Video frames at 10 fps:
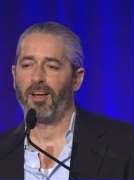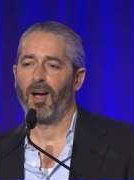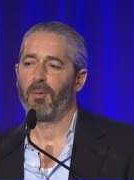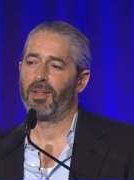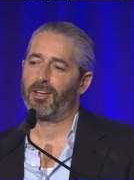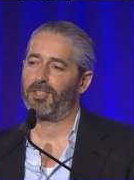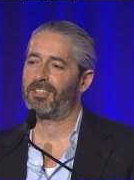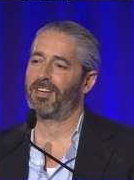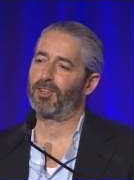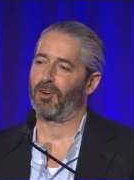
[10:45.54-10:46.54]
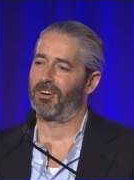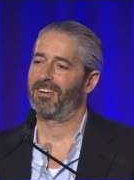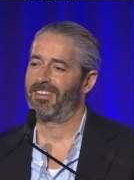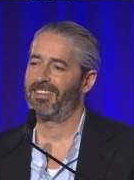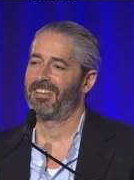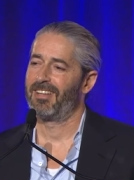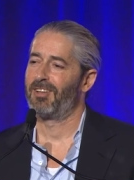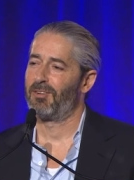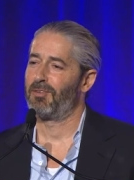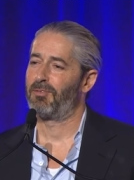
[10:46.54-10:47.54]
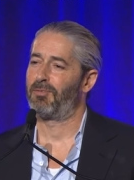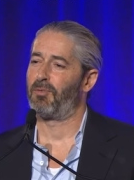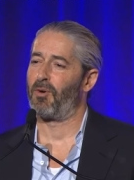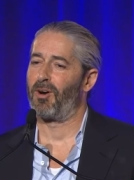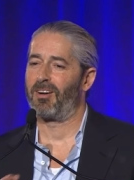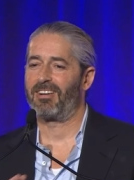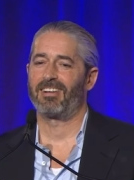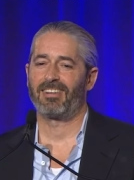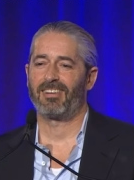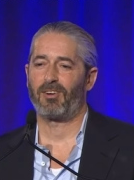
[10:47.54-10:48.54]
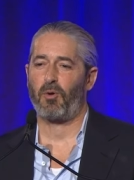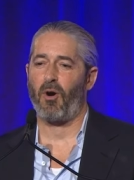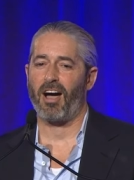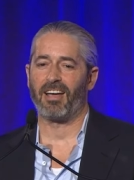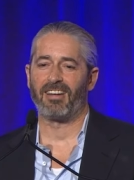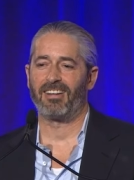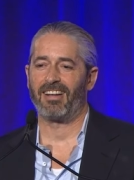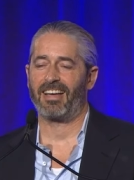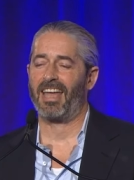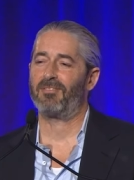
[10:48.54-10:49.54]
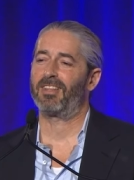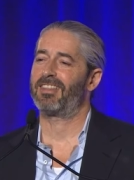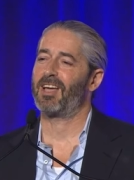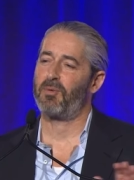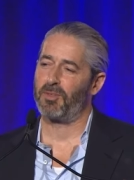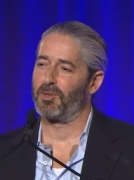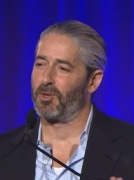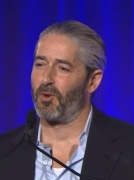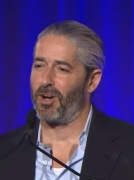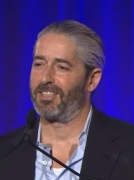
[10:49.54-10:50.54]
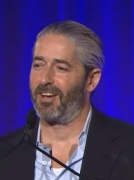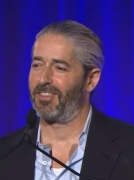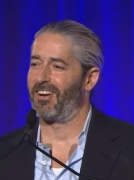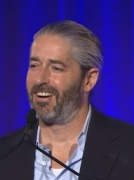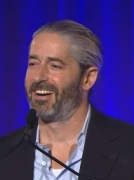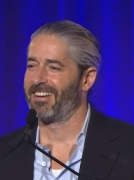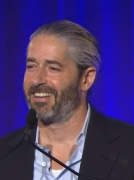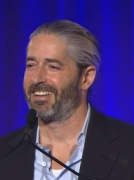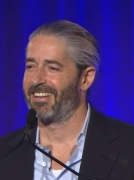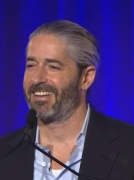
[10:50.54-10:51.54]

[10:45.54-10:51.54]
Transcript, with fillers: I'm like a stickler for quiet. I can't even think when there's a noise out there.